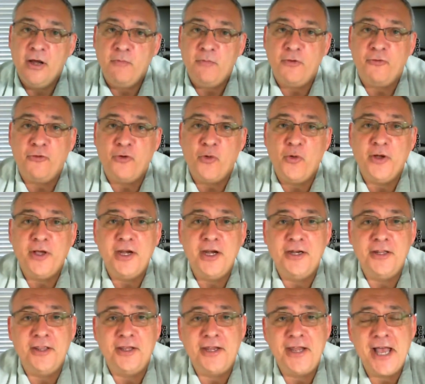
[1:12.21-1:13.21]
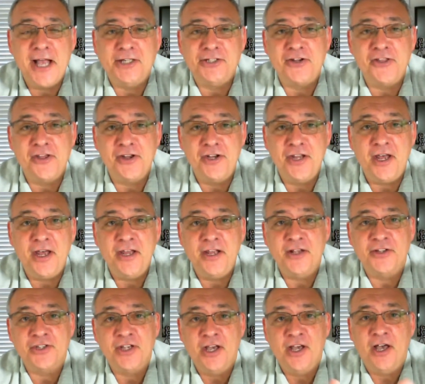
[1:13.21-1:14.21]
before we get into the gadget of the day,
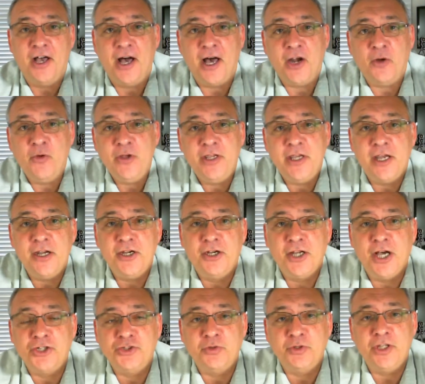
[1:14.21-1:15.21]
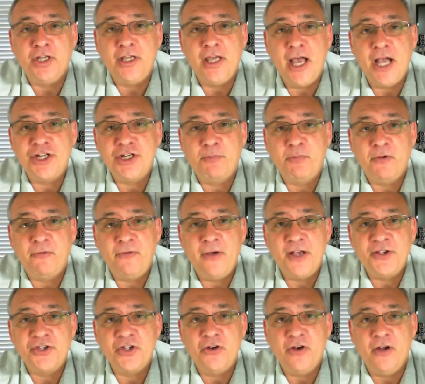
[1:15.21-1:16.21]
is how do we get in touch with the Gadget
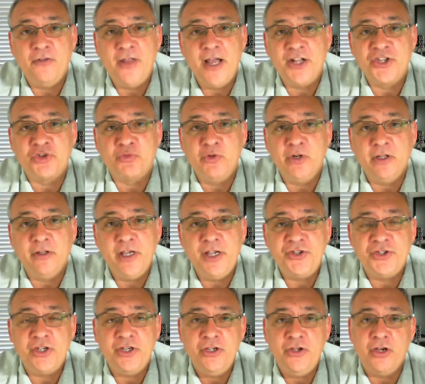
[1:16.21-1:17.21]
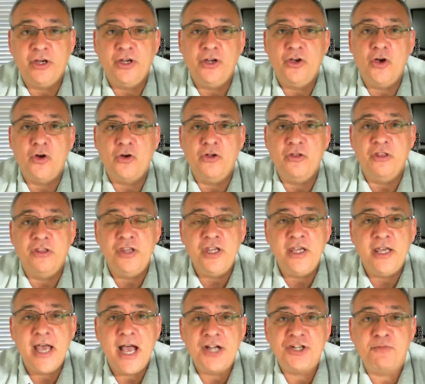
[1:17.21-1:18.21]
Professor? And that's real easy. You can go to
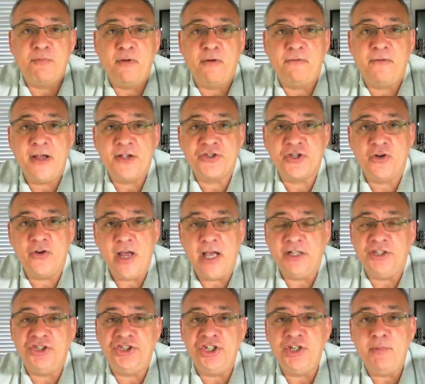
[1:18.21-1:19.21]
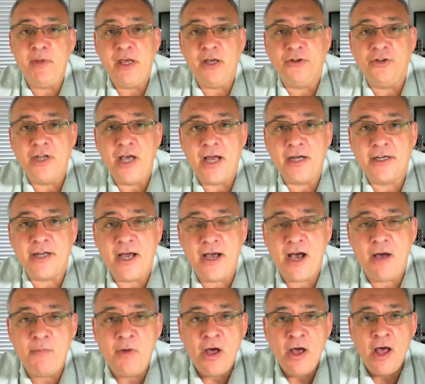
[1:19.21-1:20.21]

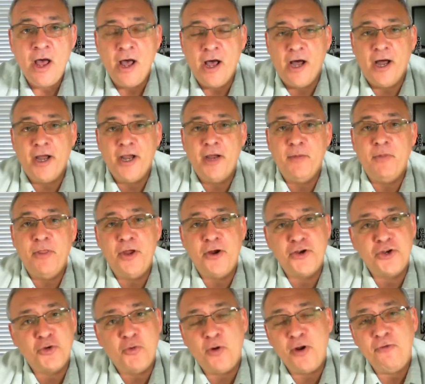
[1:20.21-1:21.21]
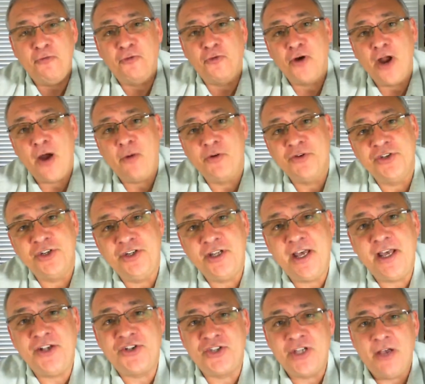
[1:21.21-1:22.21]
thegadgetprofessor@gmail.com. I am there 24 hours a
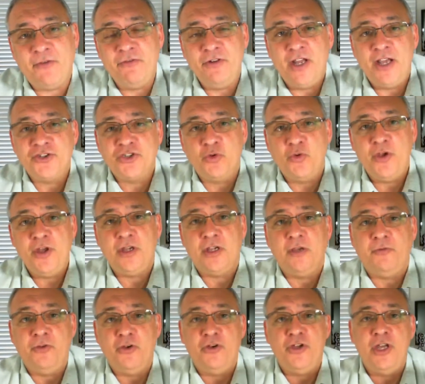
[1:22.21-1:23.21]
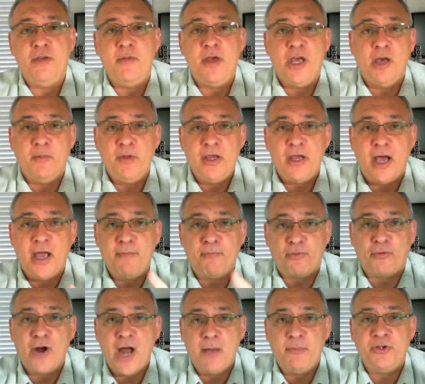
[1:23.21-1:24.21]
day, 7 days a week. If you email me, I
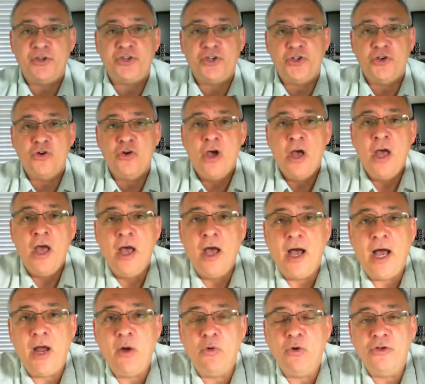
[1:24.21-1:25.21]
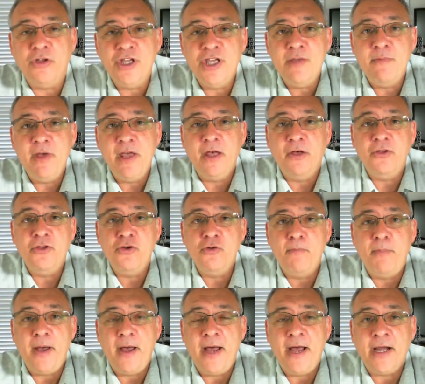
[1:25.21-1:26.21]
promise you I will email you
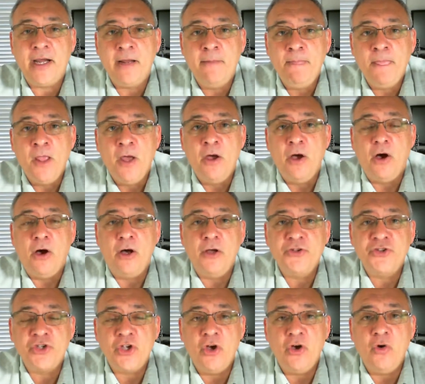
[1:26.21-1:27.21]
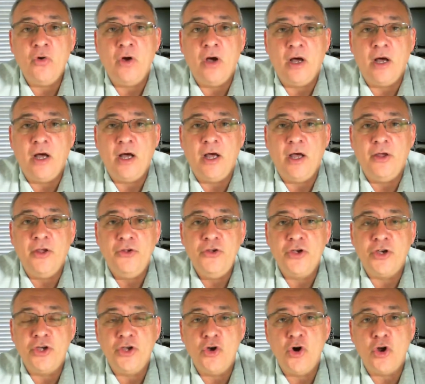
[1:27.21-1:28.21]
back. Also, you
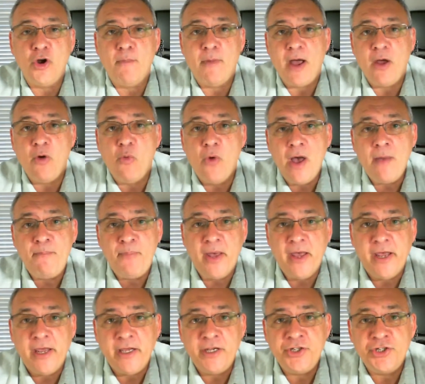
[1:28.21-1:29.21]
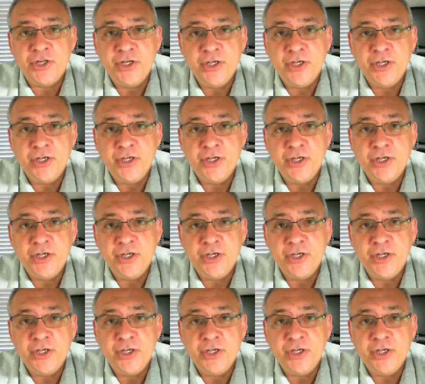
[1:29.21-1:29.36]
can go to my webpage.